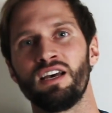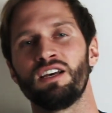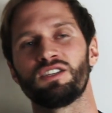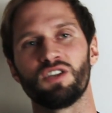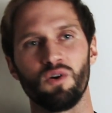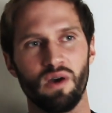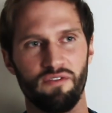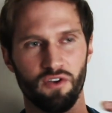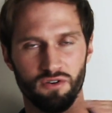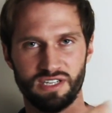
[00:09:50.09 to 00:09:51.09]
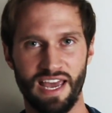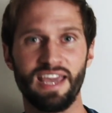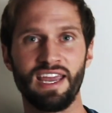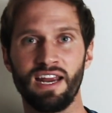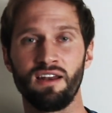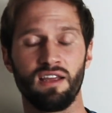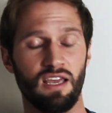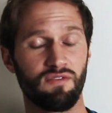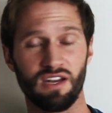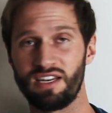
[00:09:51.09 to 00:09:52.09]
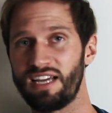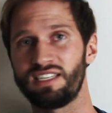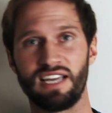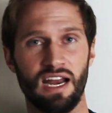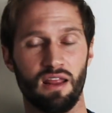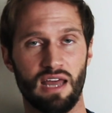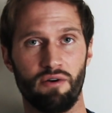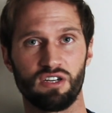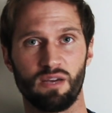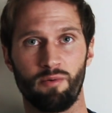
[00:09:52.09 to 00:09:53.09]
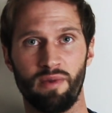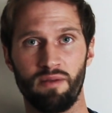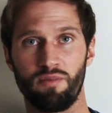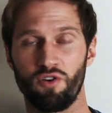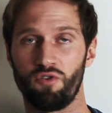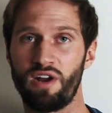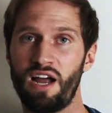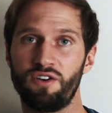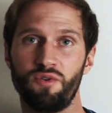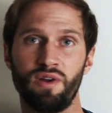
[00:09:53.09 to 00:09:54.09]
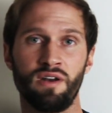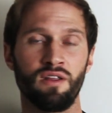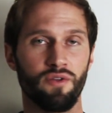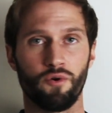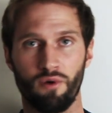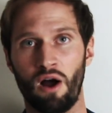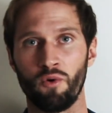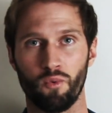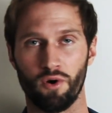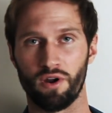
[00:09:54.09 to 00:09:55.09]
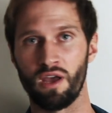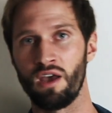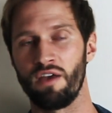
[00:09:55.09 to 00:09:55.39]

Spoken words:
So if you're taking even a desiccated thyroid supplement, but you're not doing the groundwork,